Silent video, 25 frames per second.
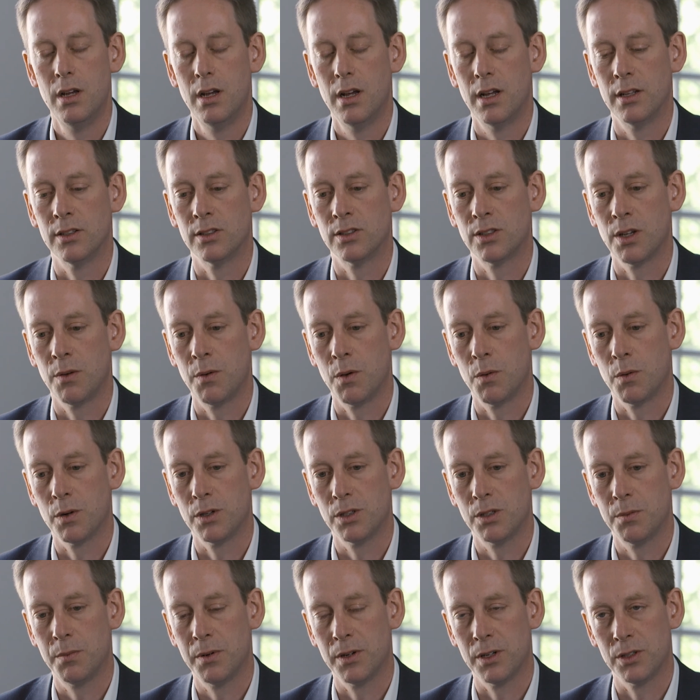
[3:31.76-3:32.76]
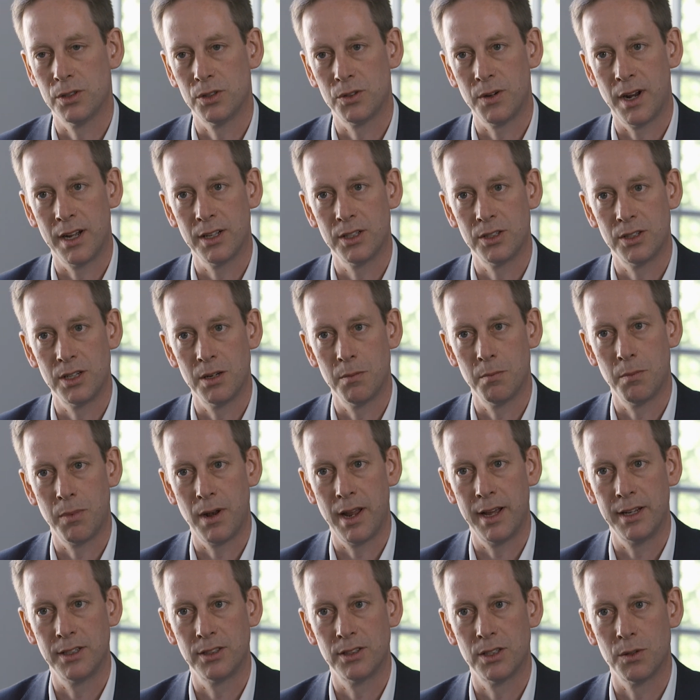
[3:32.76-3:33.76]
And so we wanted to put a strategy in
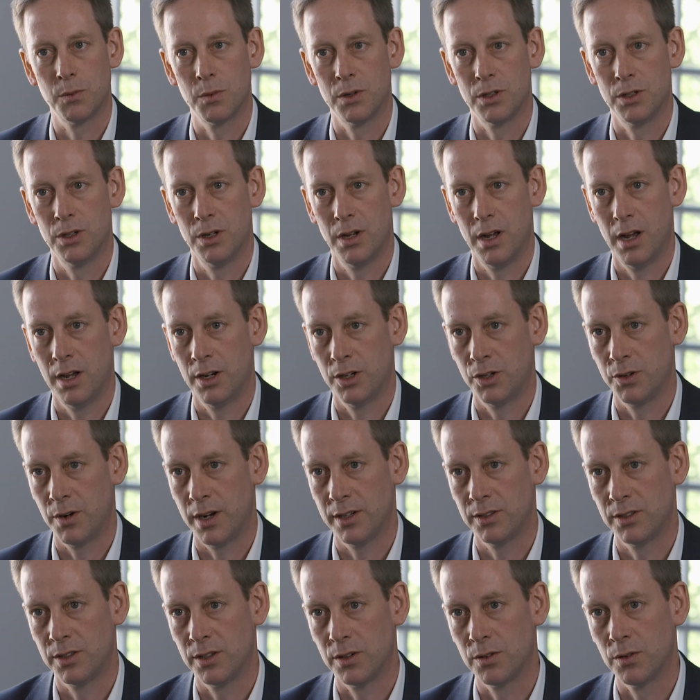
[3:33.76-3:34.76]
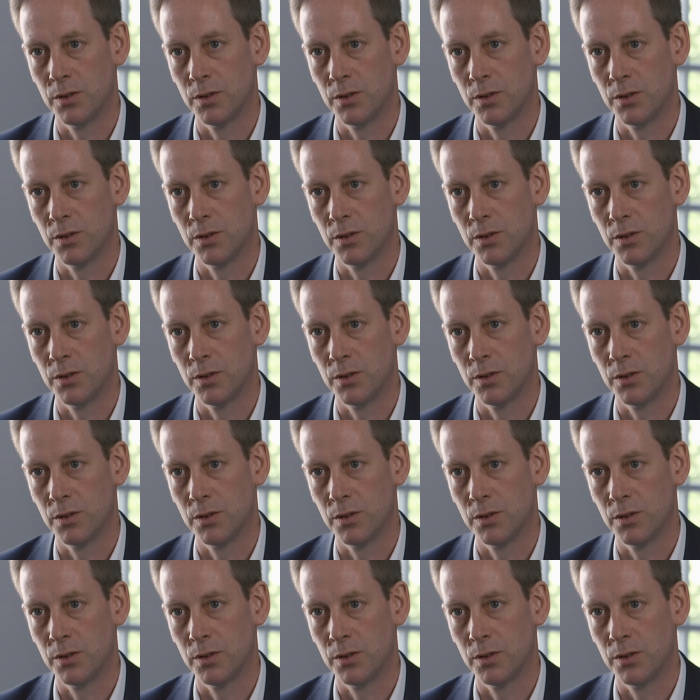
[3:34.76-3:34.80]
place that would address it